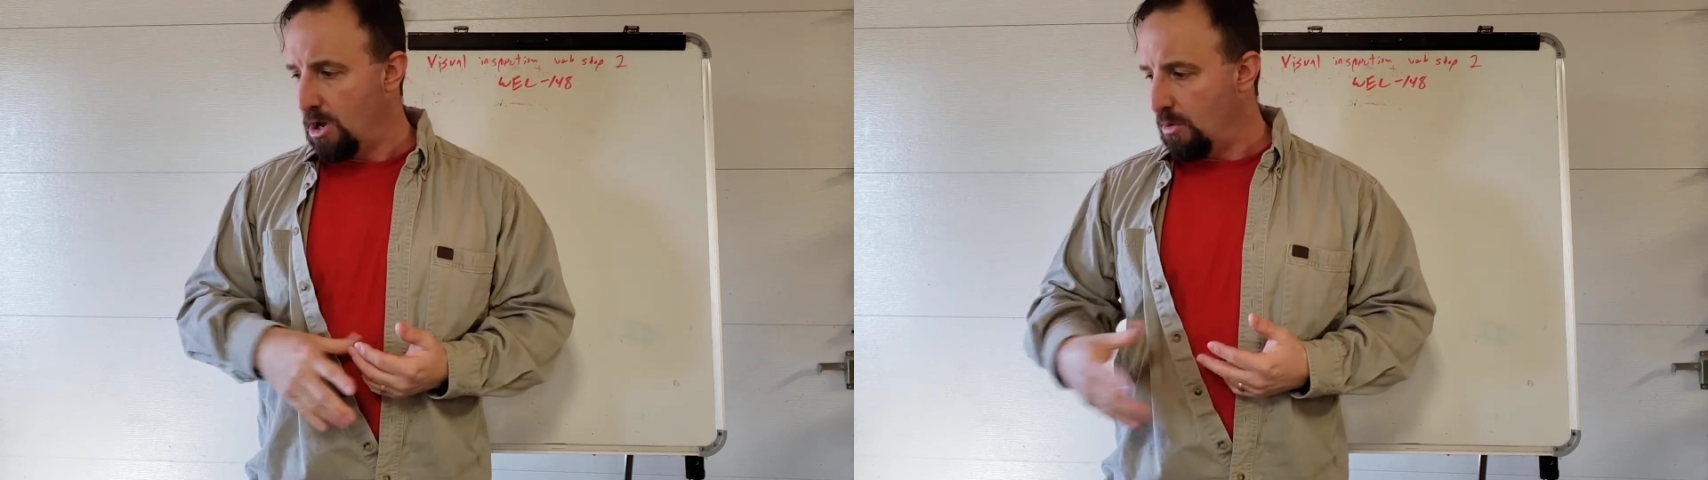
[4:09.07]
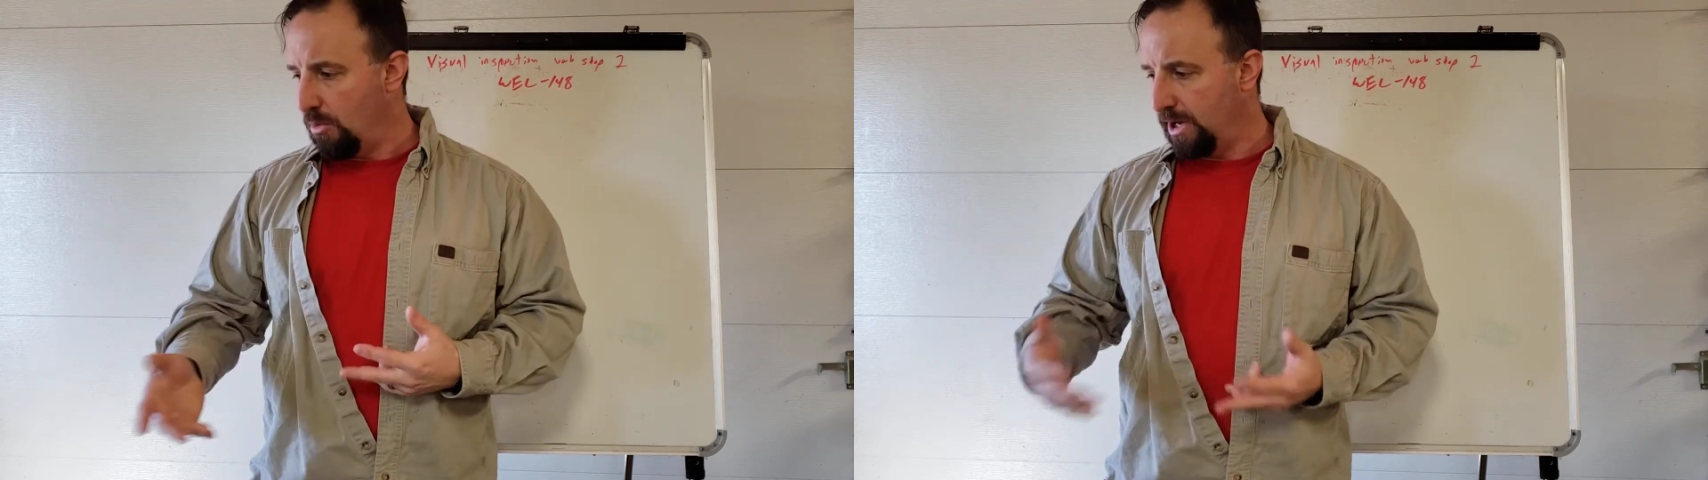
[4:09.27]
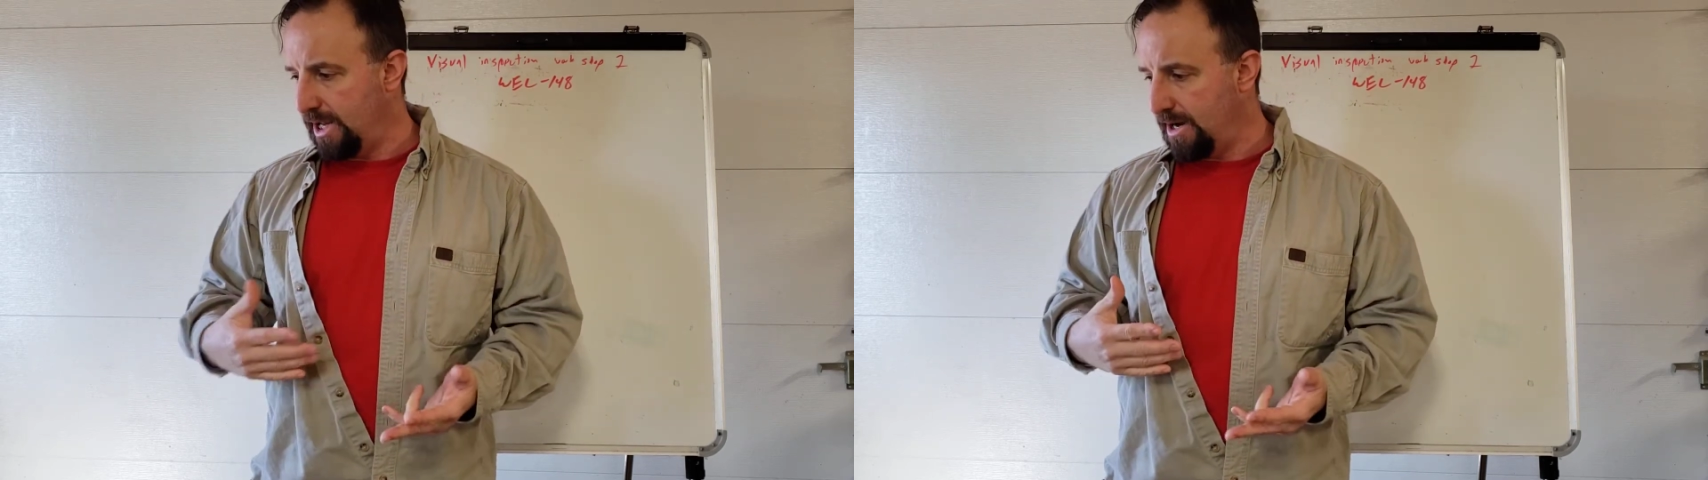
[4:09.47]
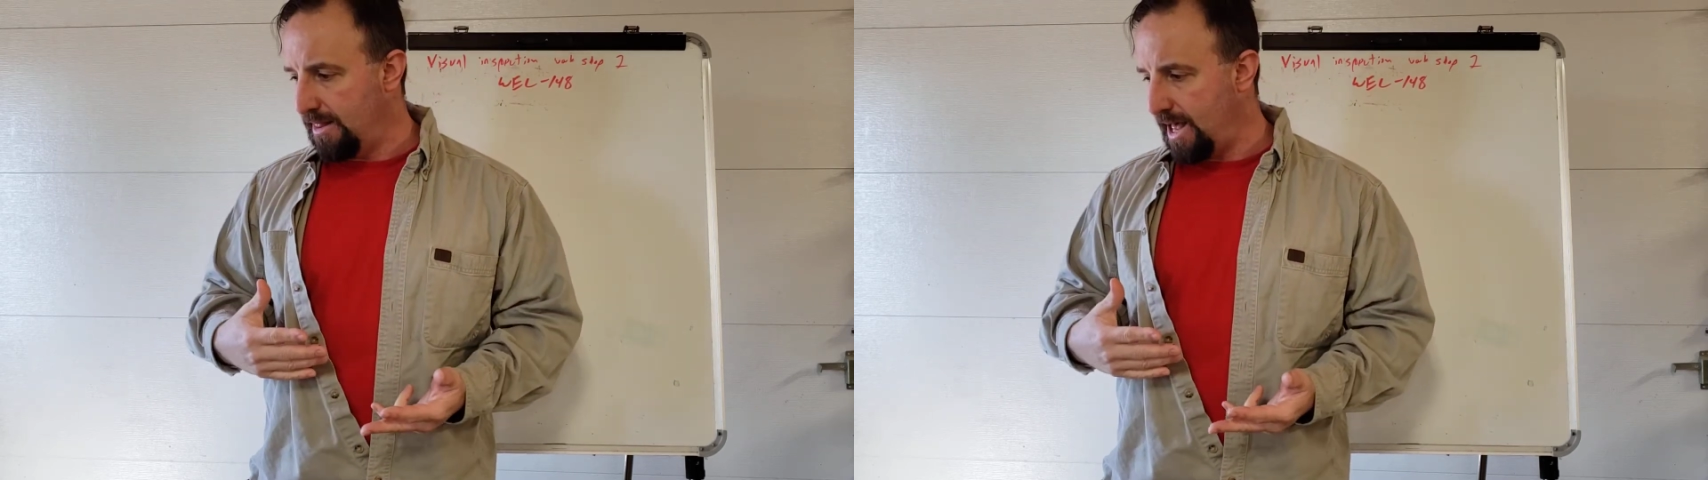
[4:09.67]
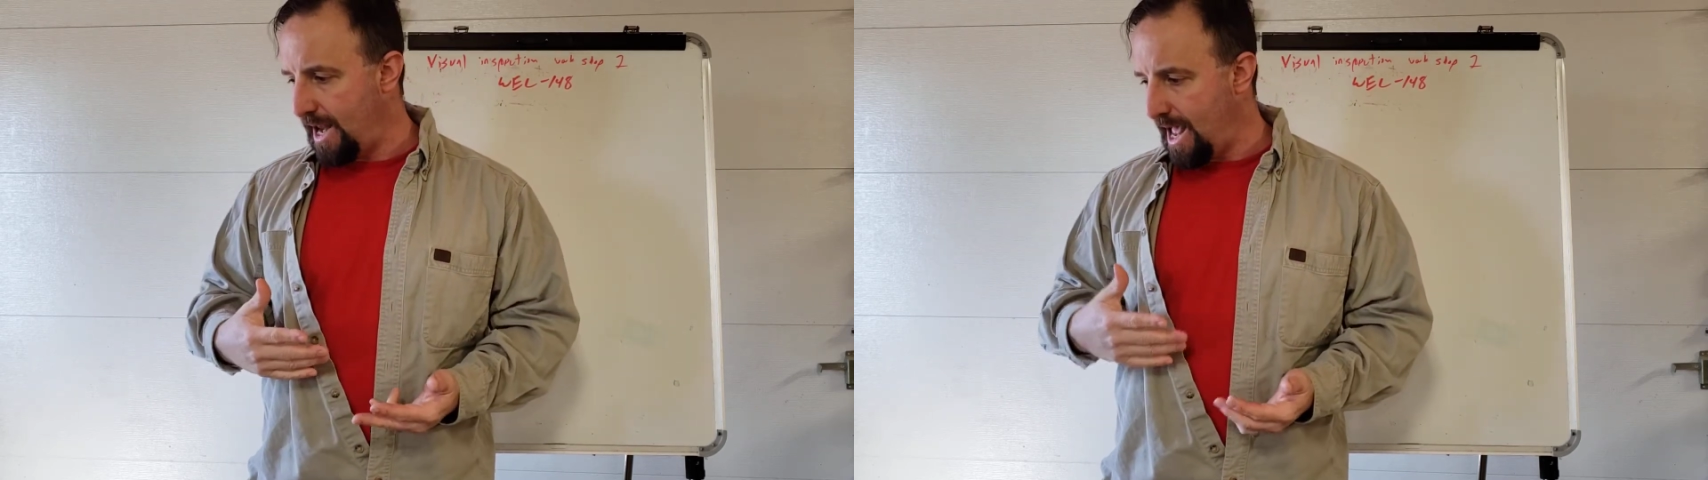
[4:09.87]
When we get into
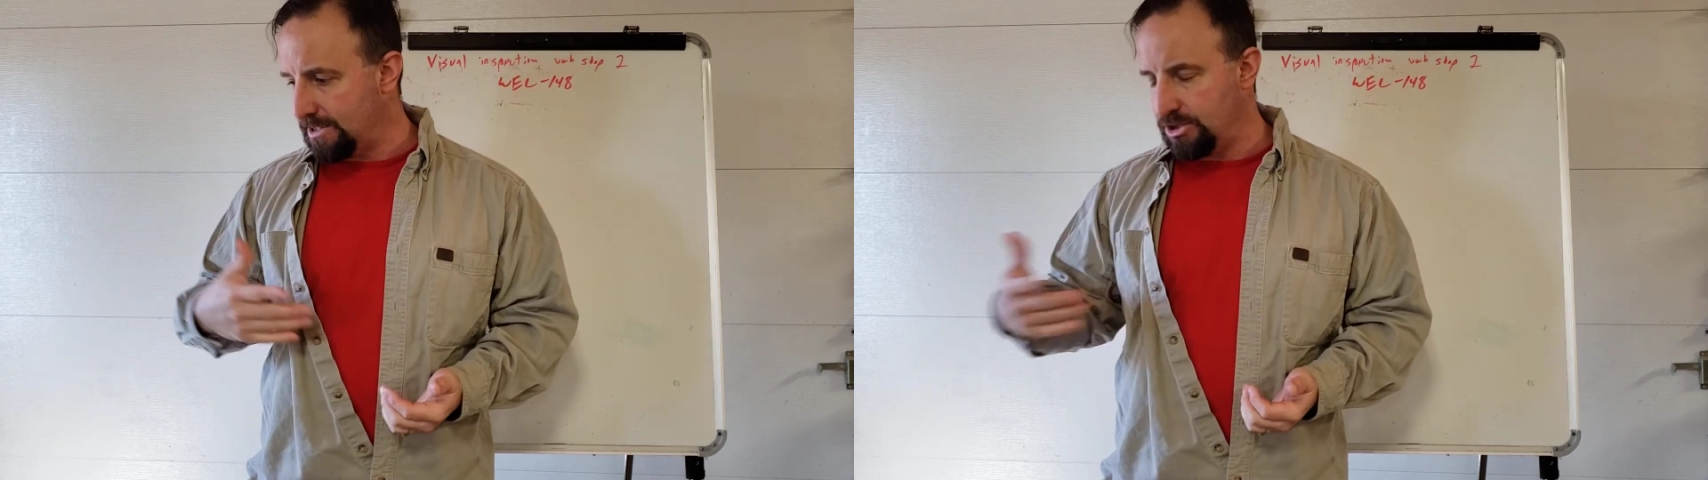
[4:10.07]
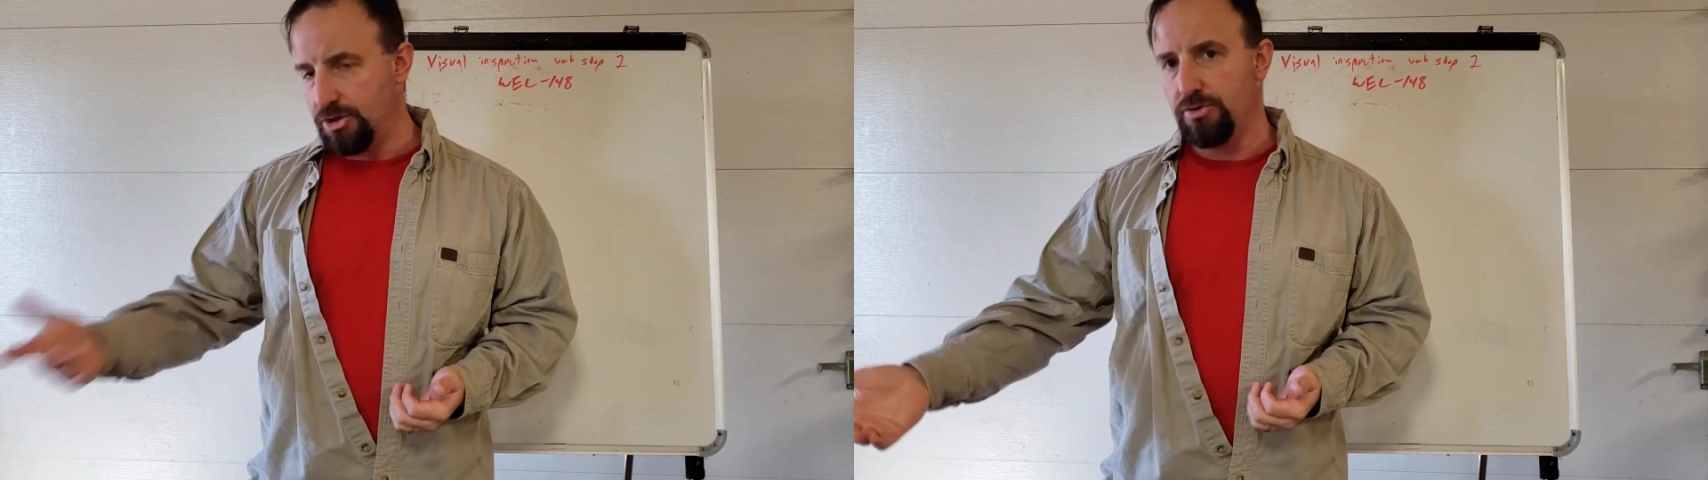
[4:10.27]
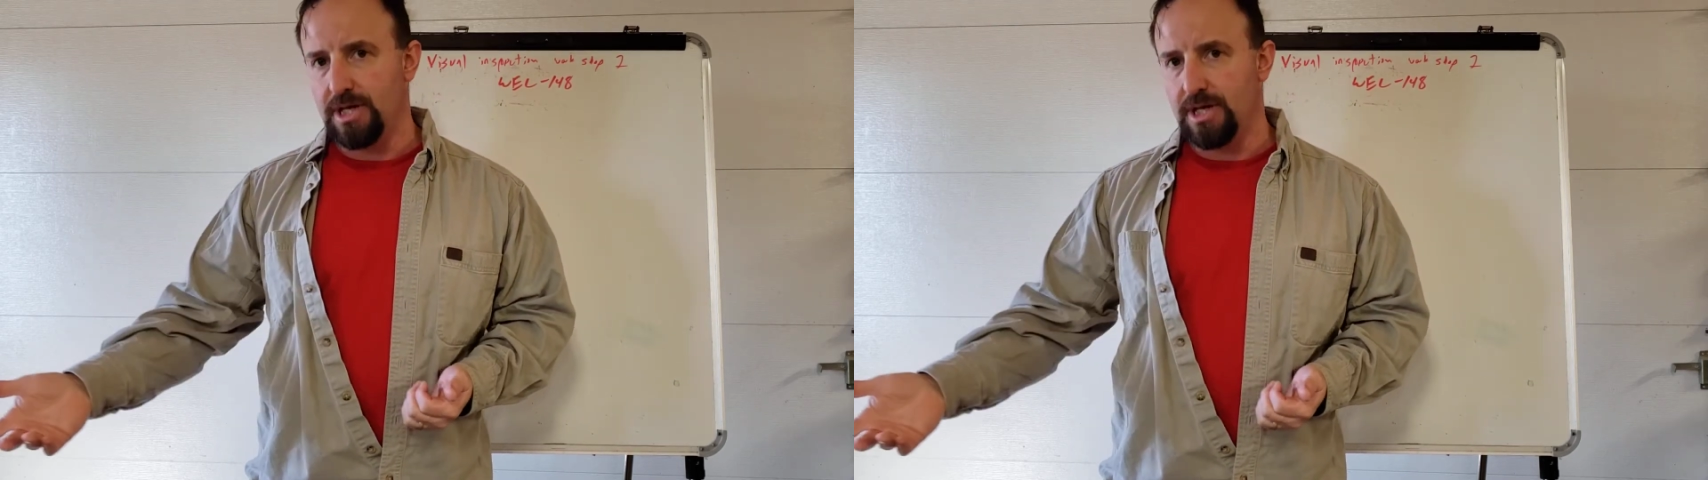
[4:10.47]
that add to,